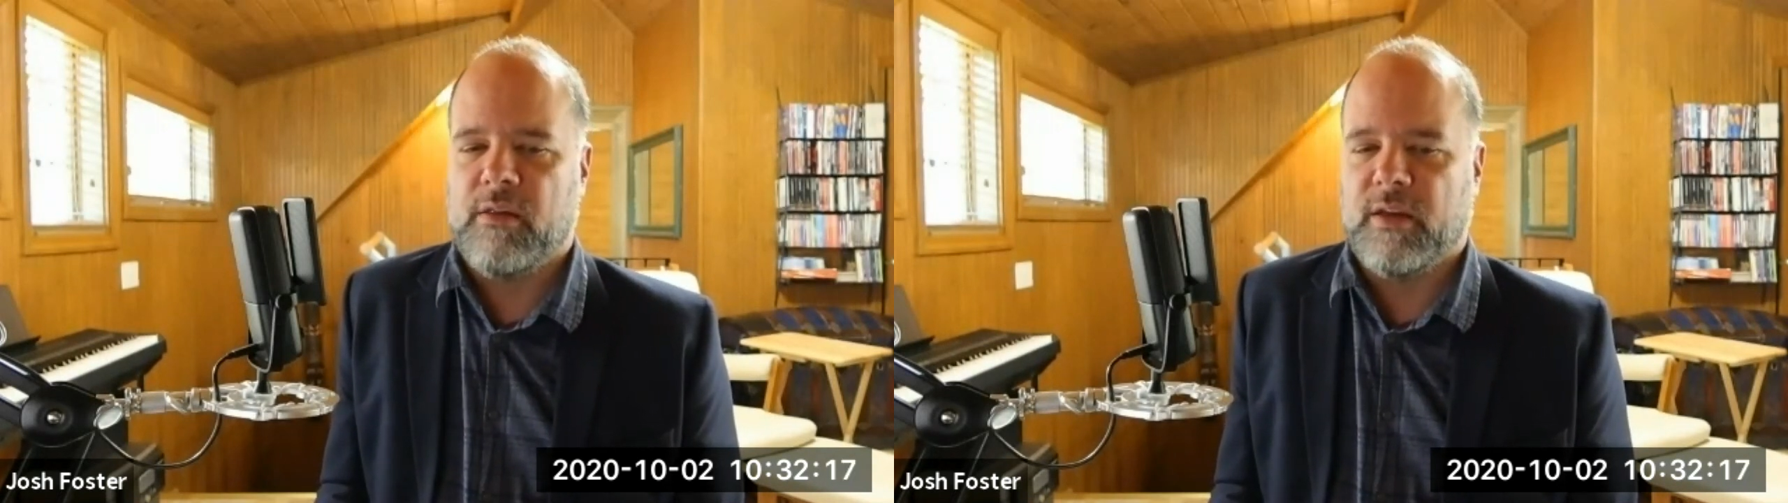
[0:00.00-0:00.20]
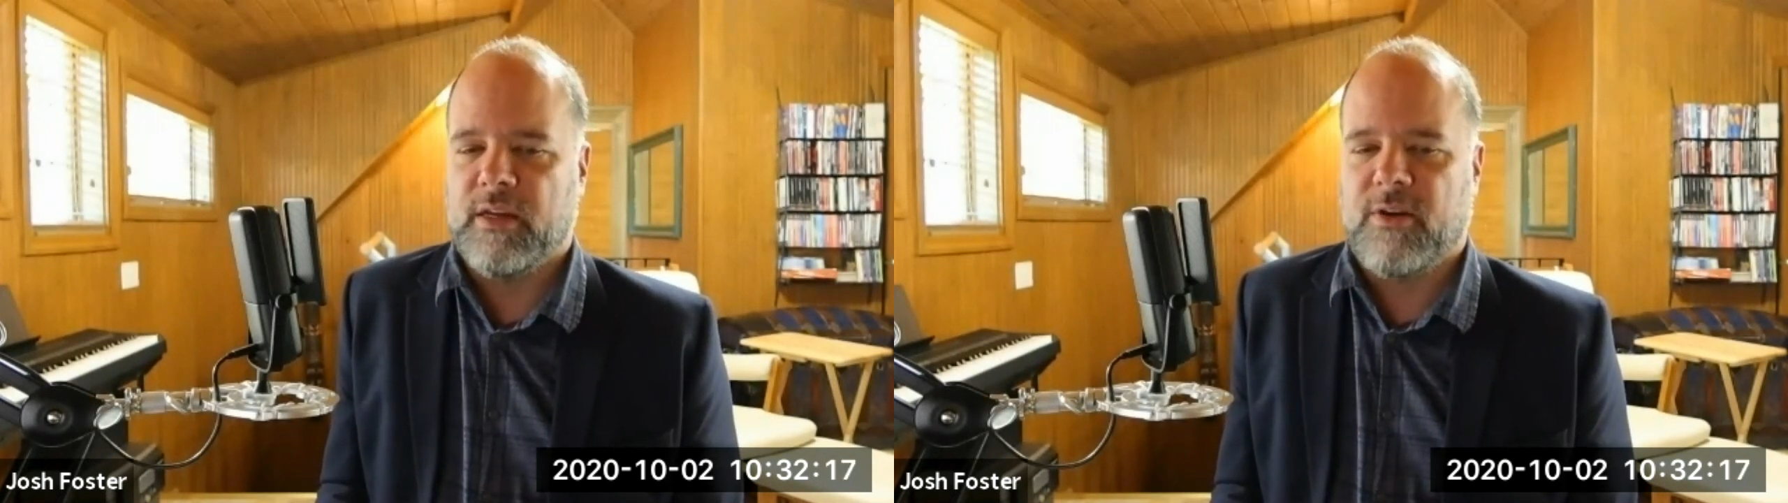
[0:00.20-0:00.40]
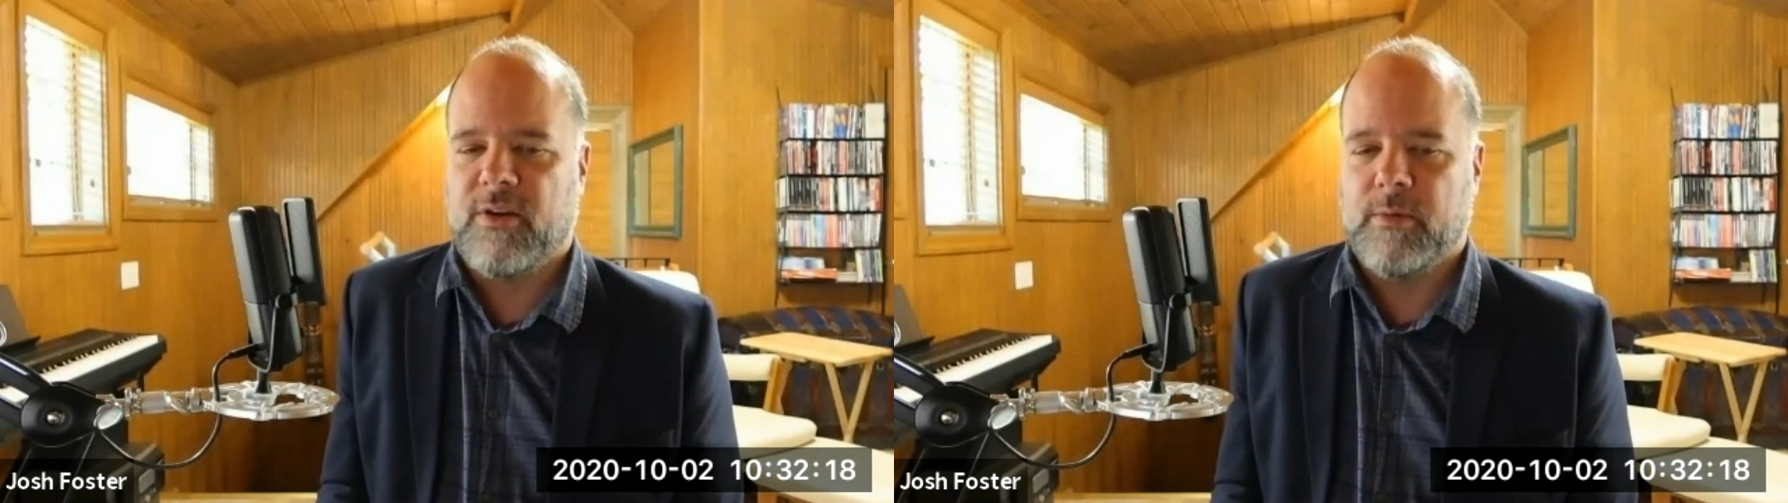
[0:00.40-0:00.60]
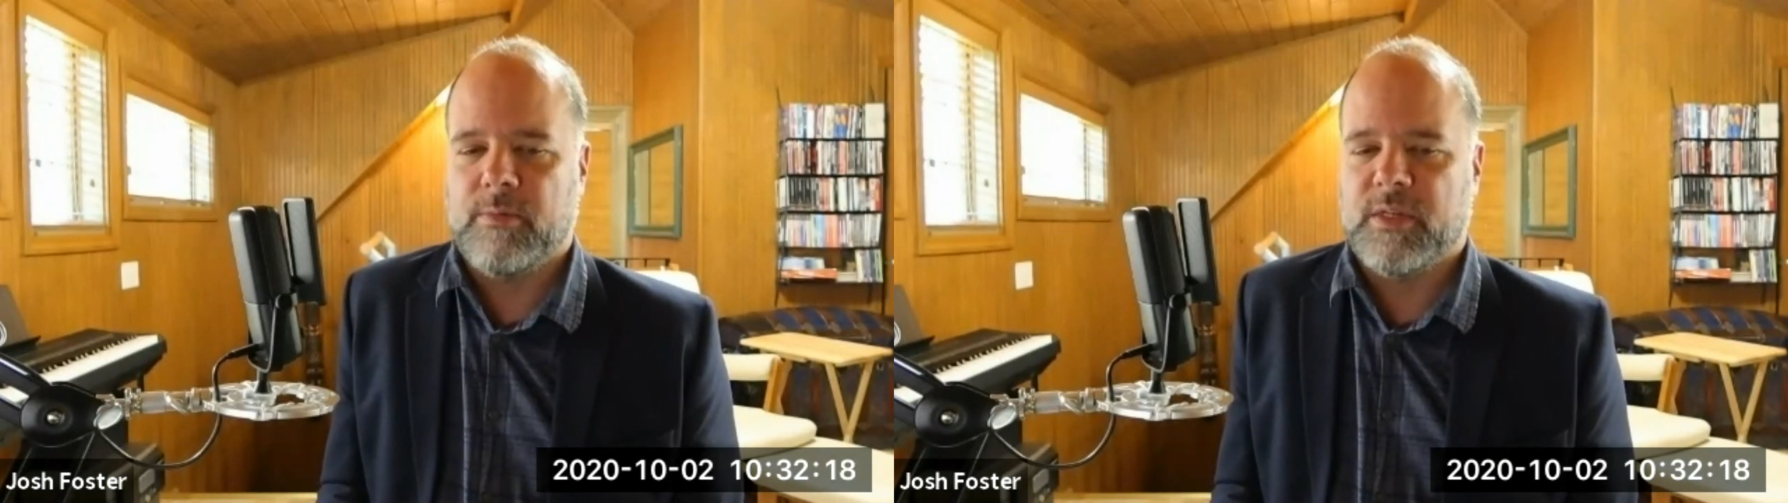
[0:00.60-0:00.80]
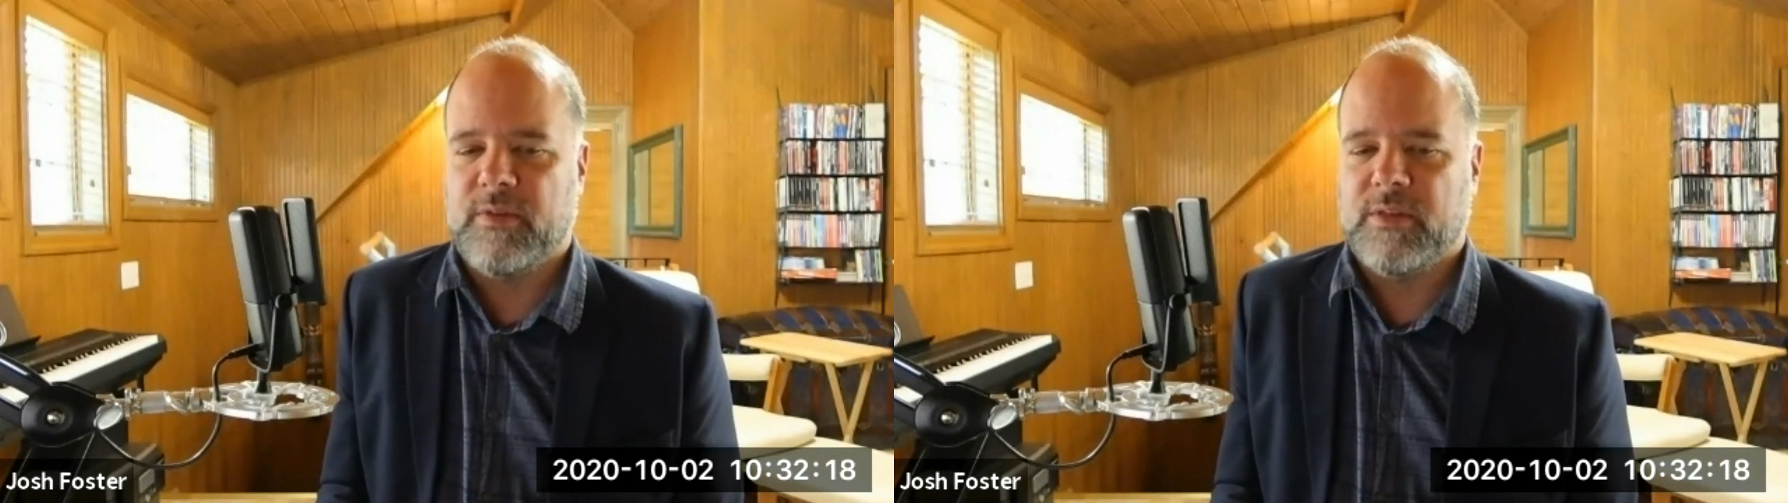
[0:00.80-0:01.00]
crying
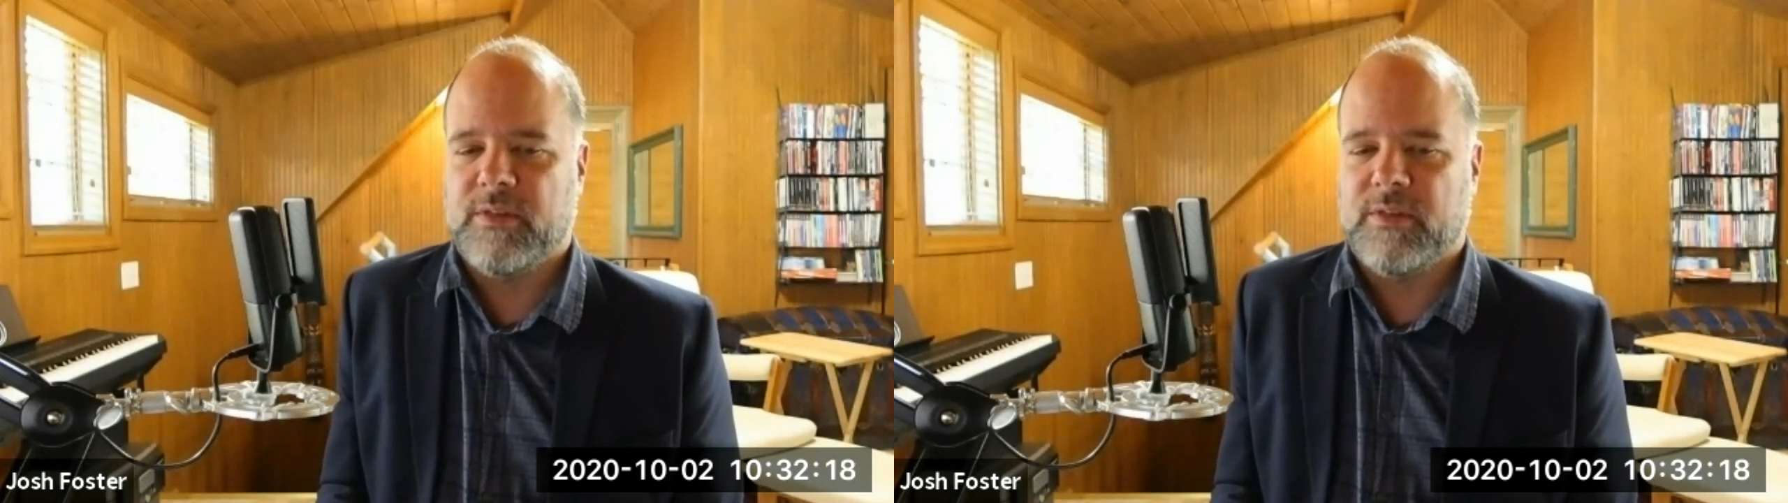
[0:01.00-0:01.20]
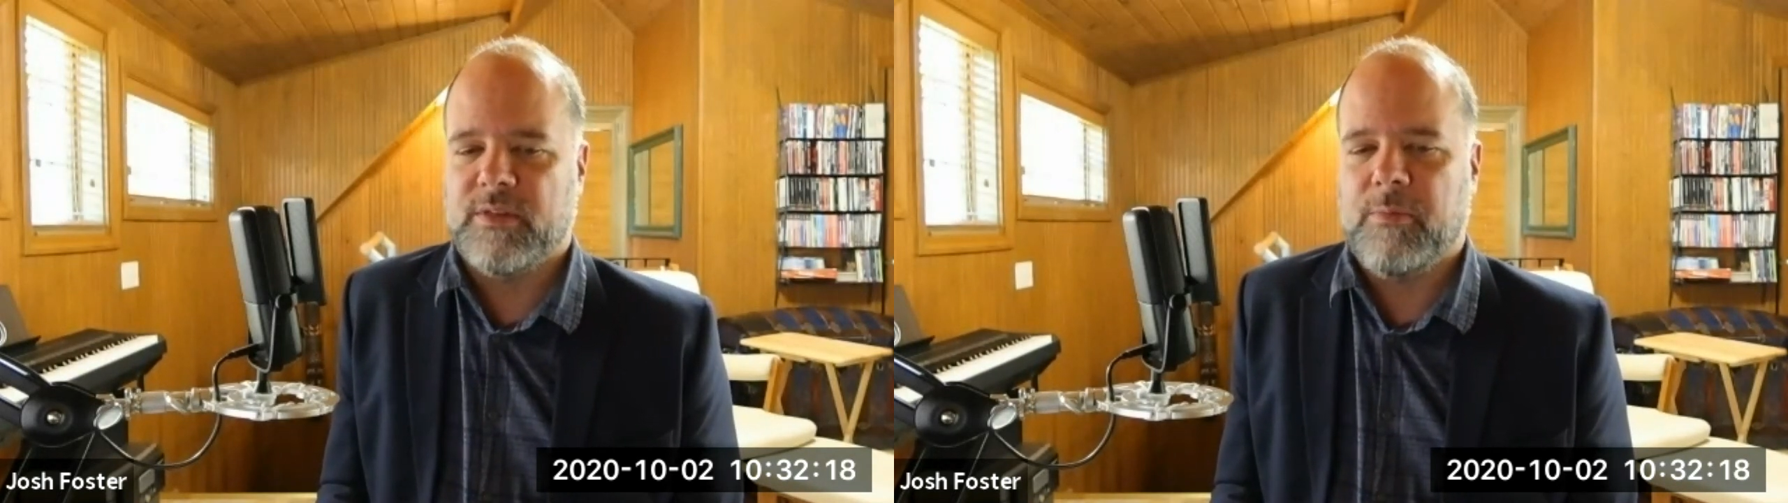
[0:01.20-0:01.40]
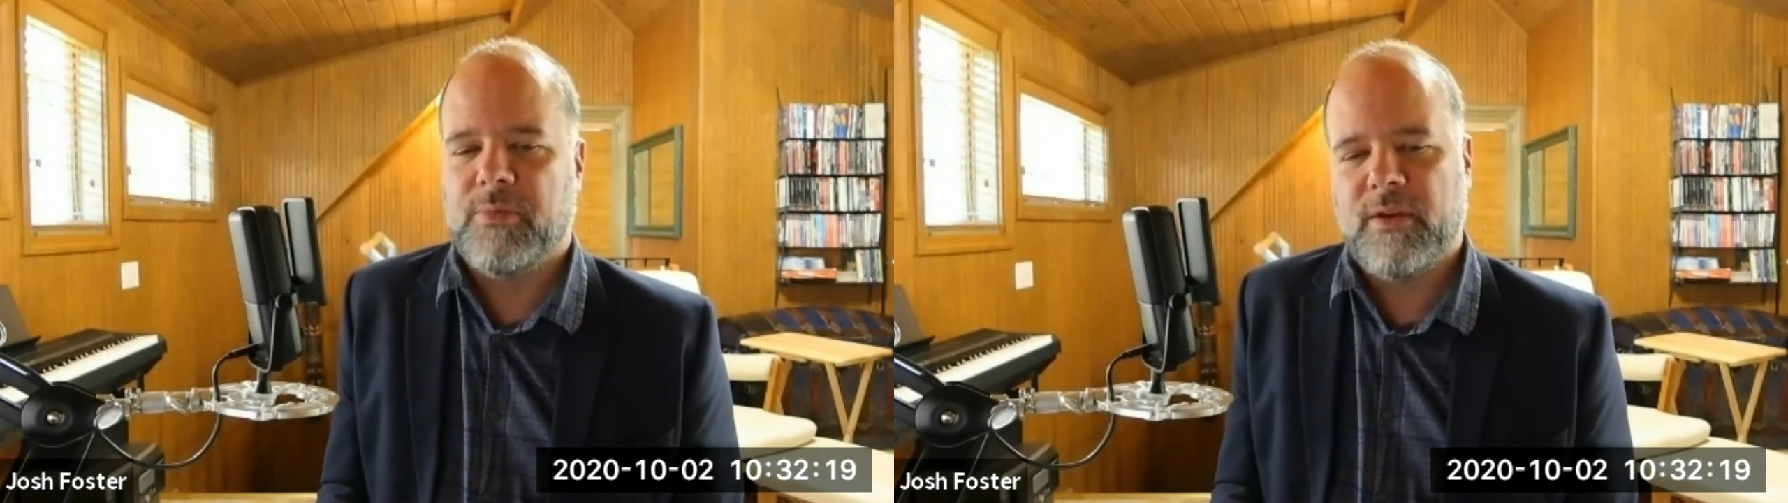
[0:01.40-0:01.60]
himself to sleep.